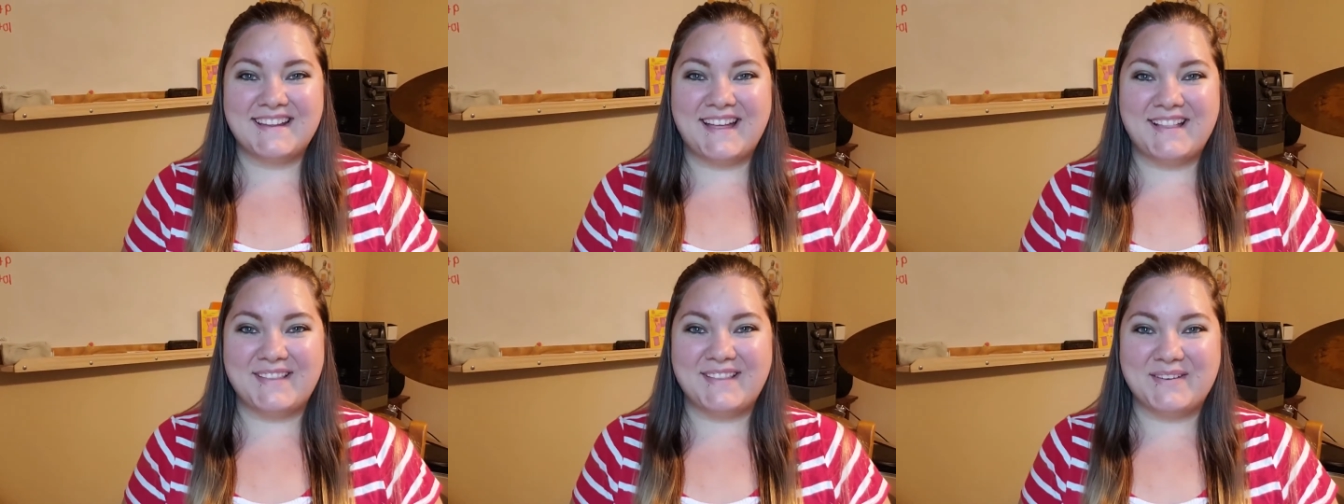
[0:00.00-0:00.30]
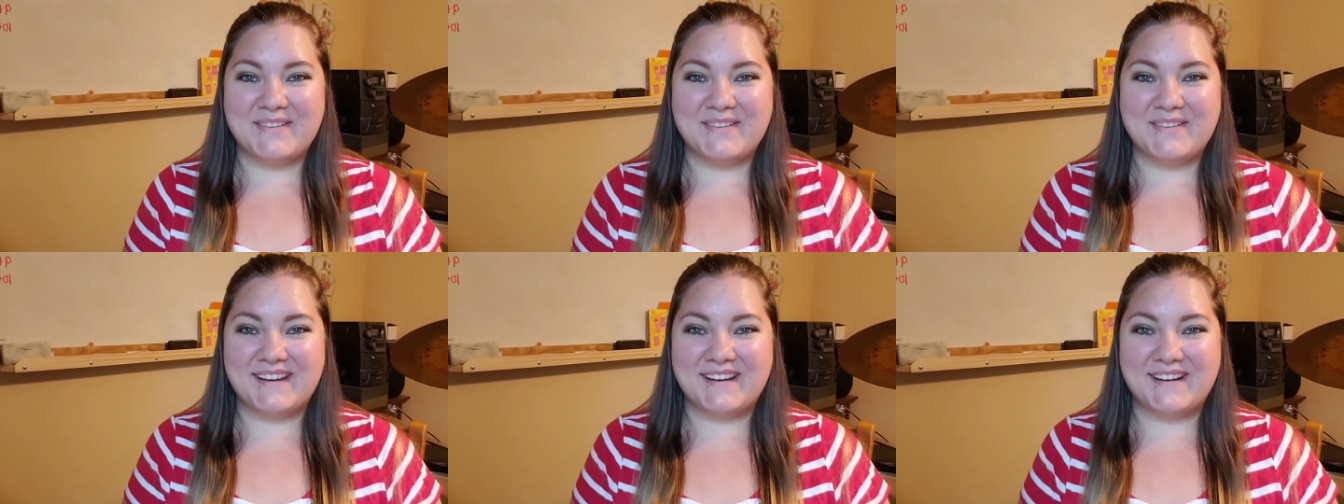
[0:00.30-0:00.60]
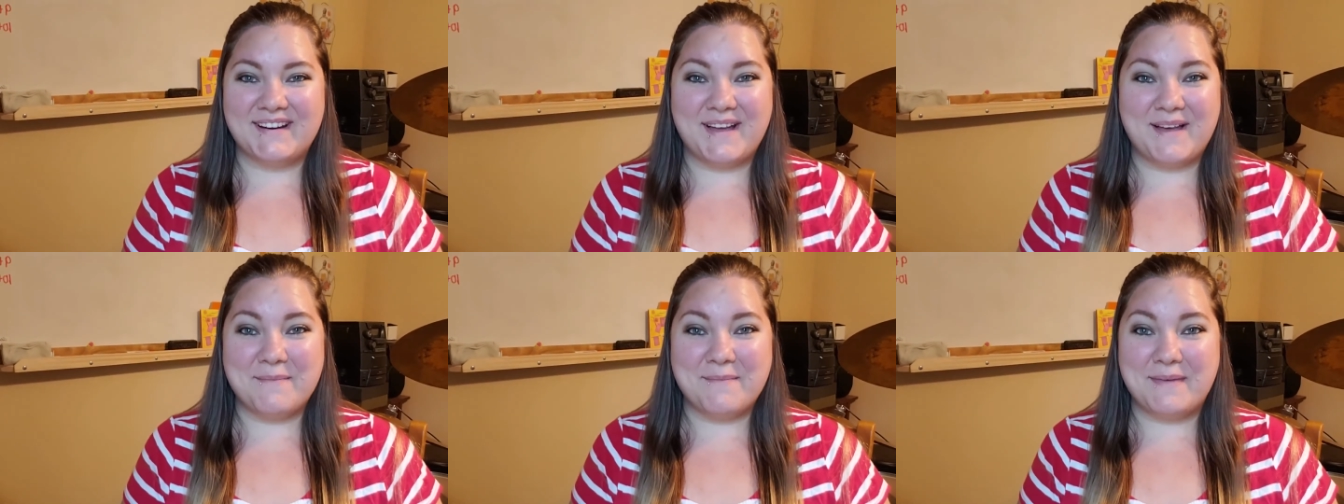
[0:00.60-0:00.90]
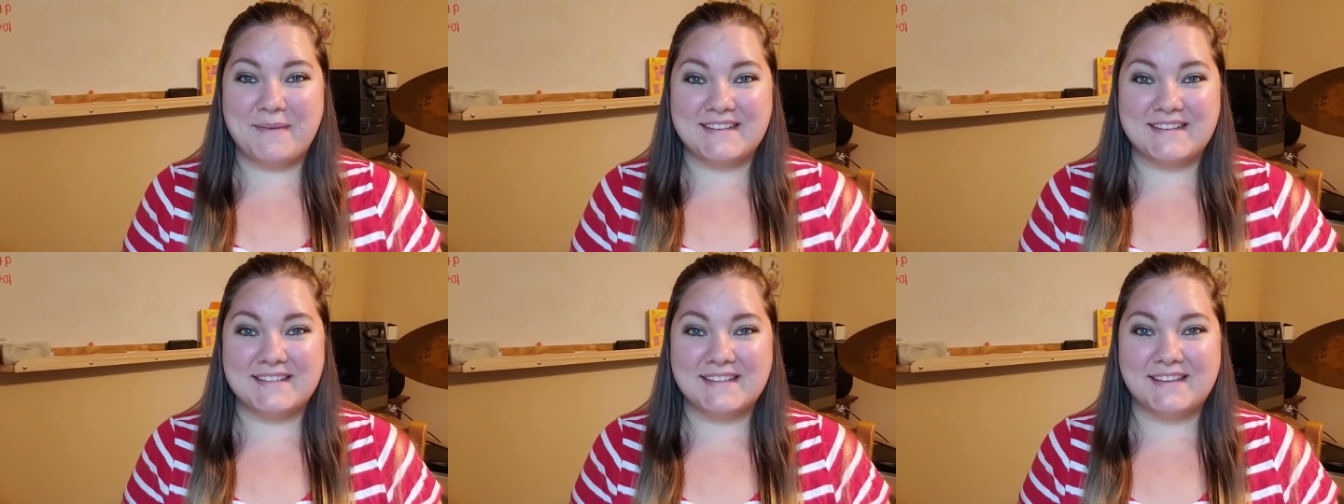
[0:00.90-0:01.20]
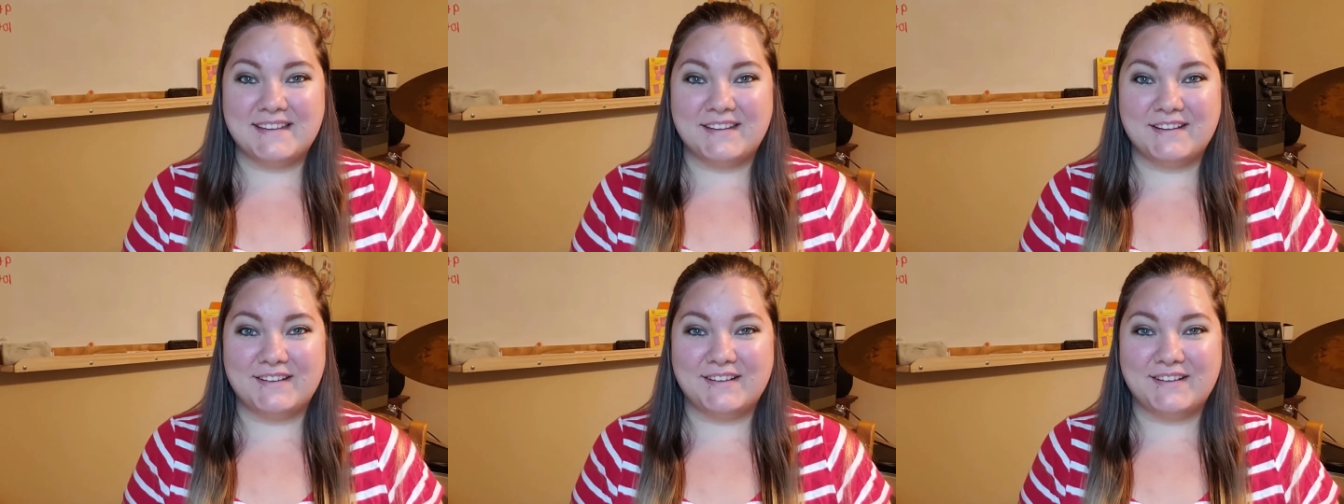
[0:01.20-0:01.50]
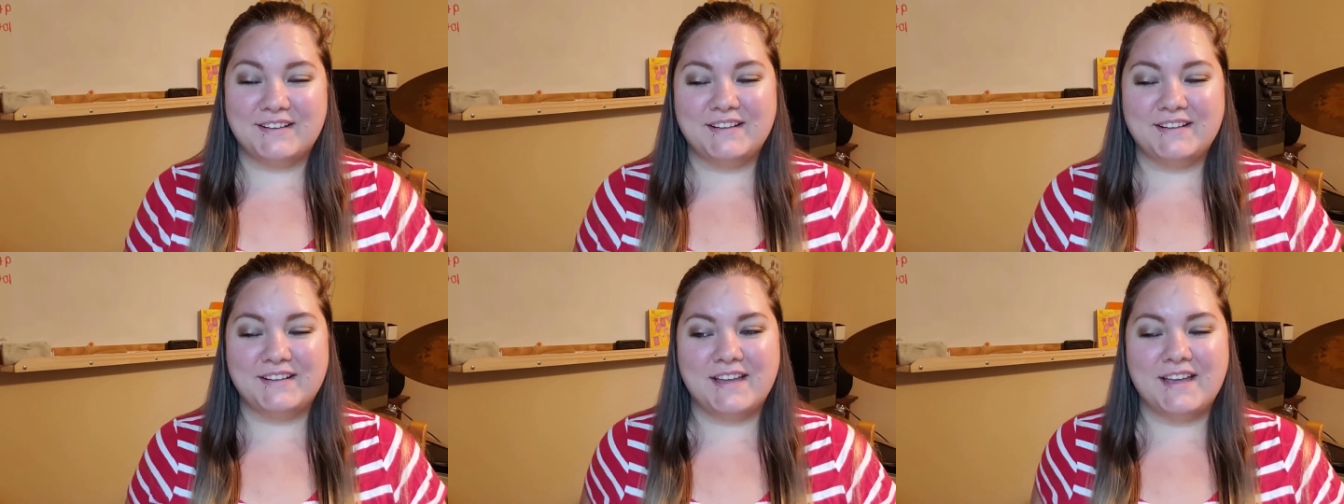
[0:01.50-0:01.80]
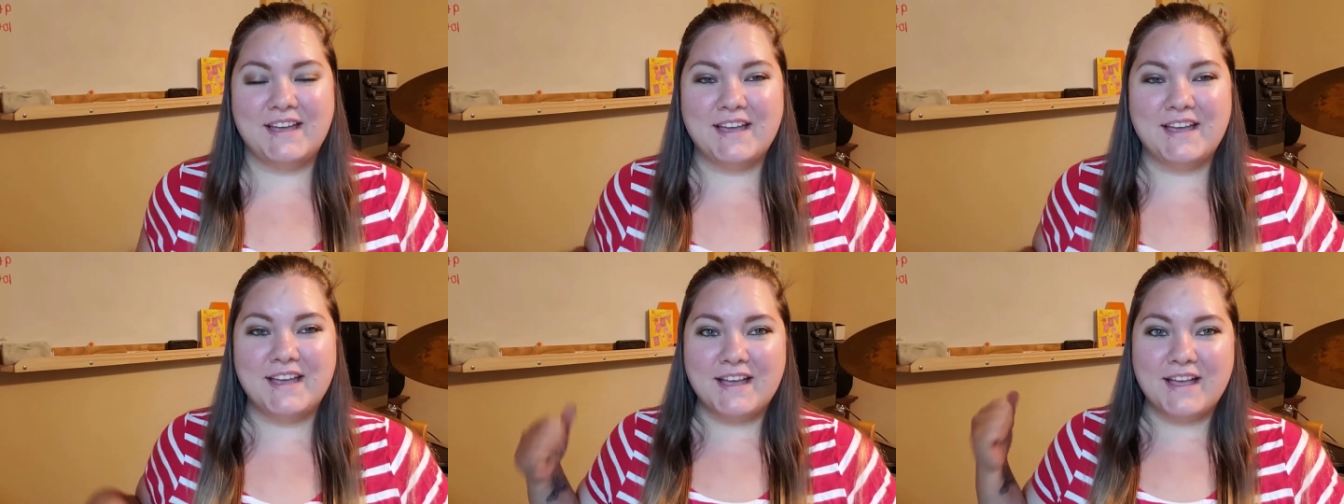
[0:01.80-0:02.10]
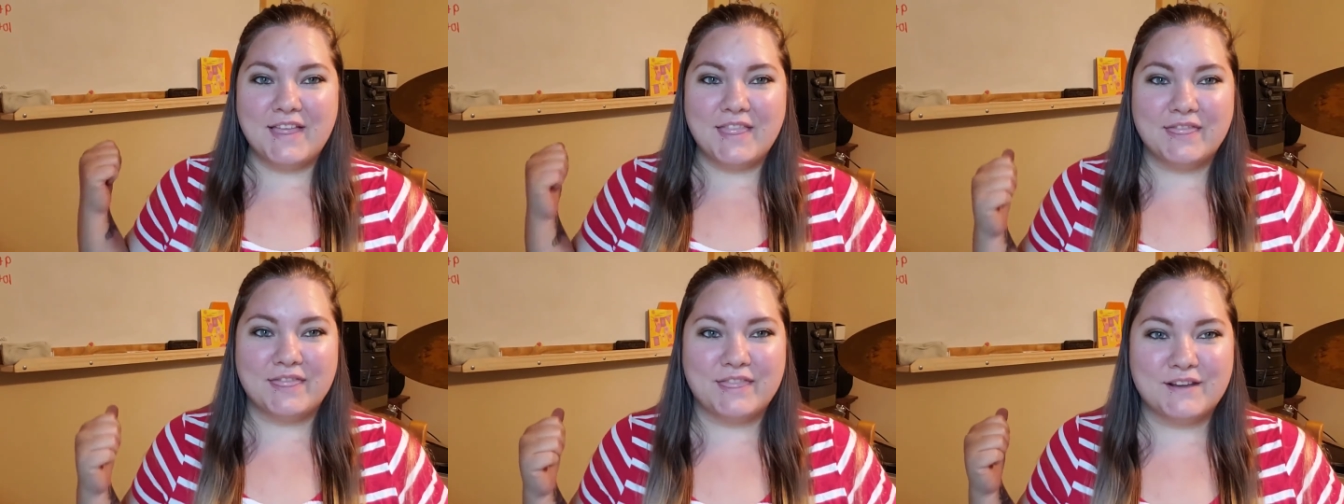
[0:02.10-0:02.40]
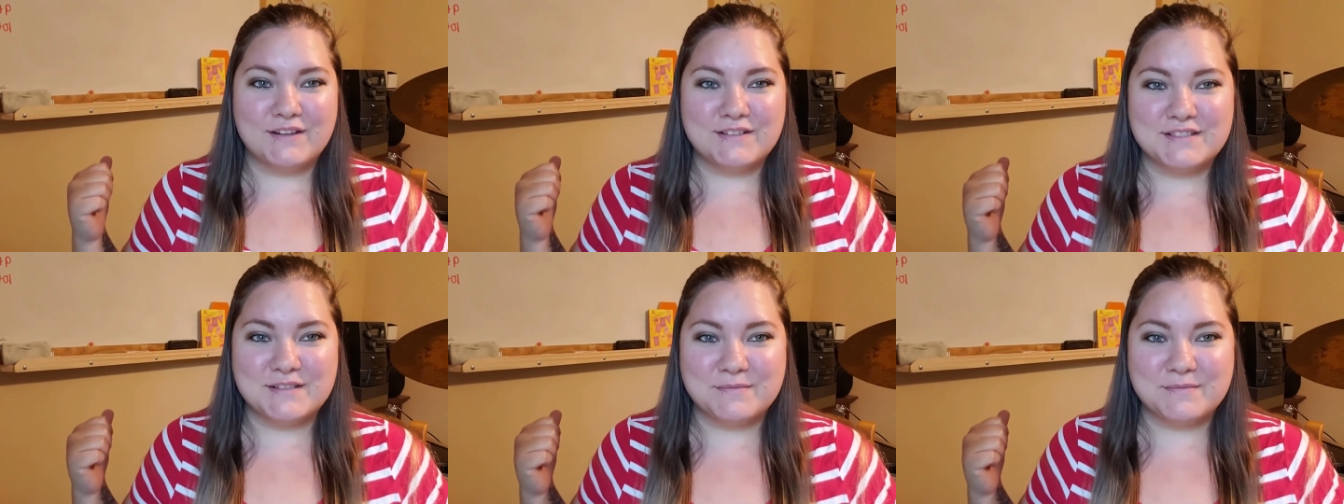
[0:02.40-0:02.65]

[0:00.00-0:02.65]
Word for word: Hello there, Amanda here. There's